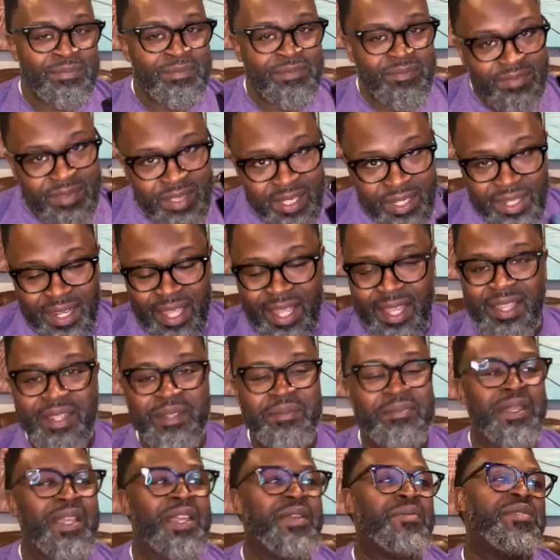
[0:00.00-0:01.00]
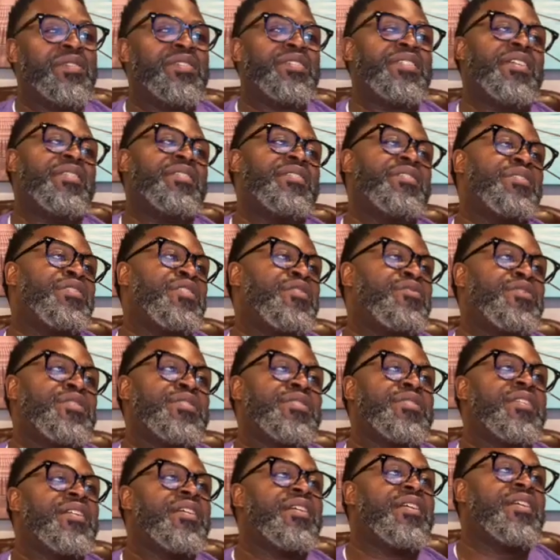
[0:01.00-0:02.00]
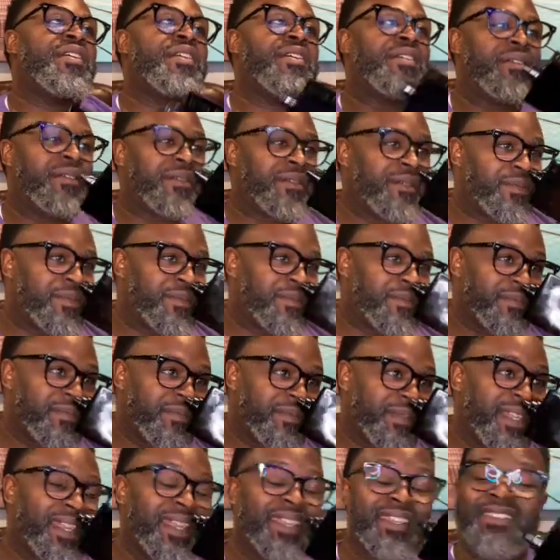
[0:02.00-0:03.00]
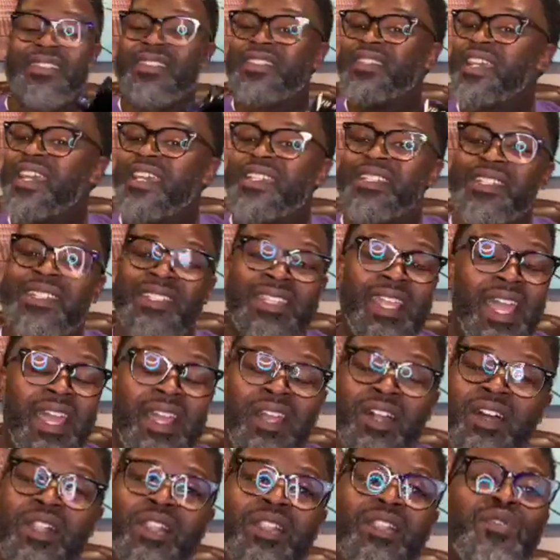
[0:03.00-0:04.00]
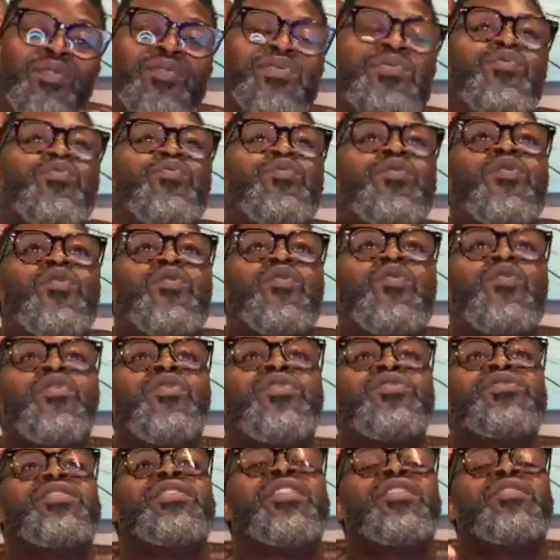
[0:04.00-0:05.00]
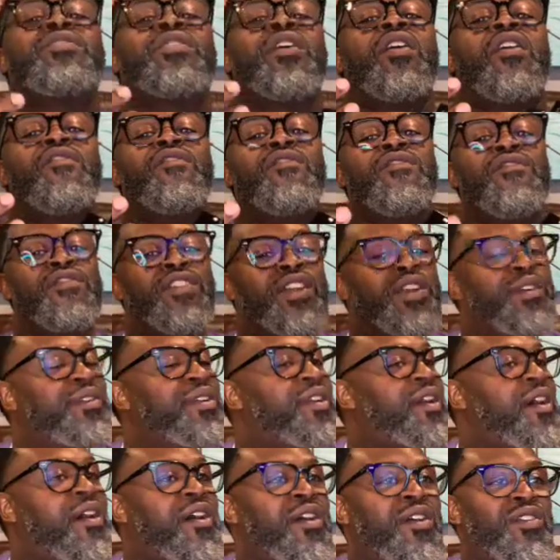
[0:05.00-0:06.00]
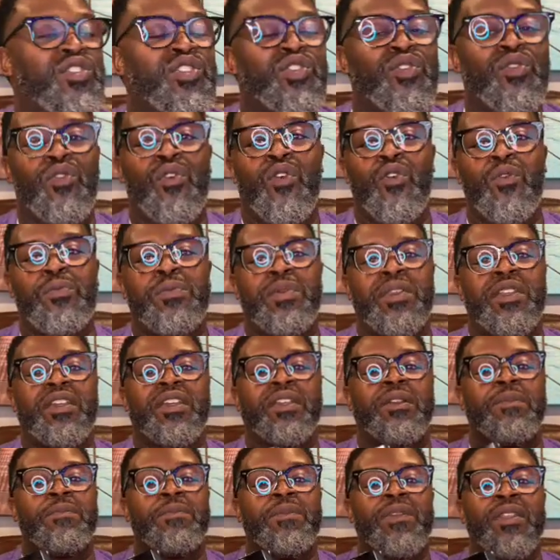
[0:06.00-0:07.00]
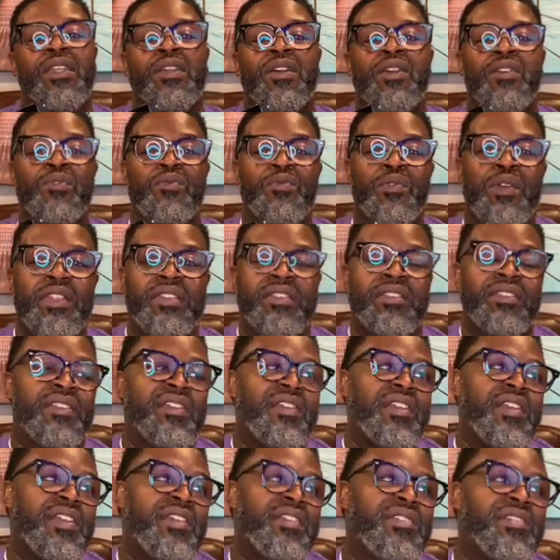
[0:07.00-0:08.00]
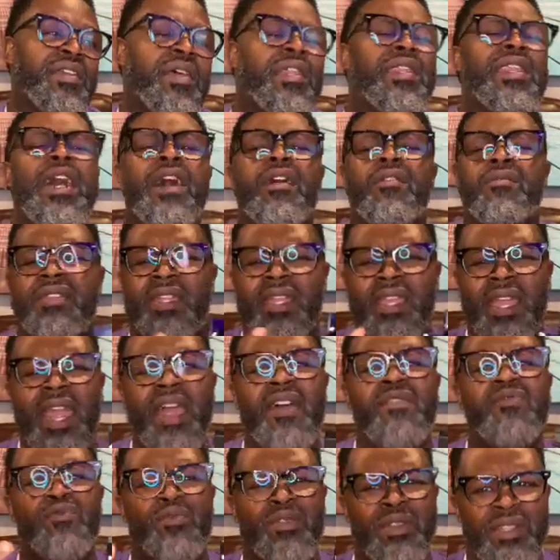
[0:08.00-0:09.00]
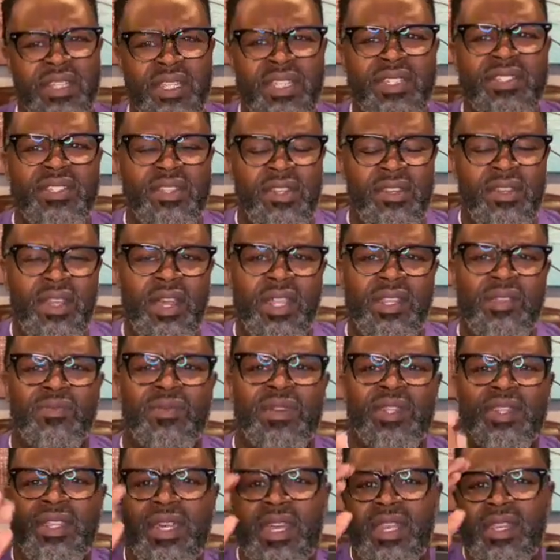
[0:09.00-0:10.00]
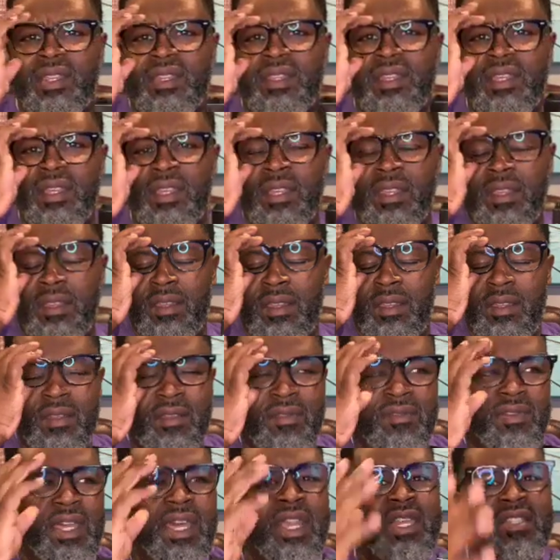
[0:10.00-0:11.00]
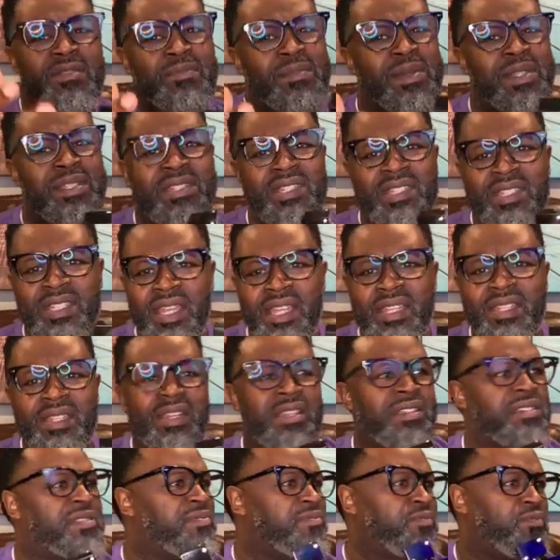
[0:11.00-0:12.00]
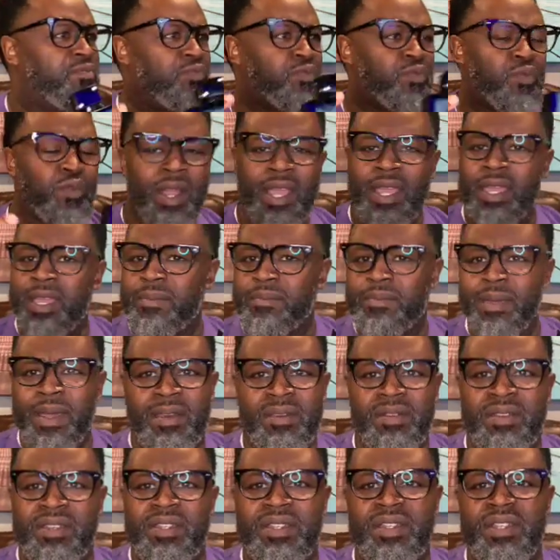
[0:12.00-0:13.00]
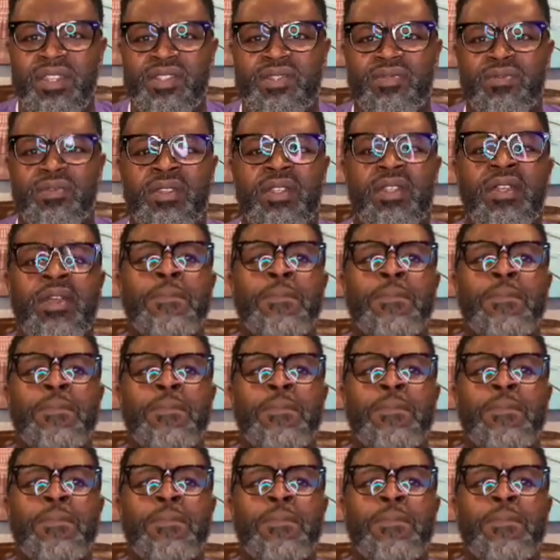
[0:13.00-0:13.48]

They're not going to be able to tell the difference. It's just that close. Of course, there's a very harsh opening with these, and now they have released another one that has been said that is way better than this one.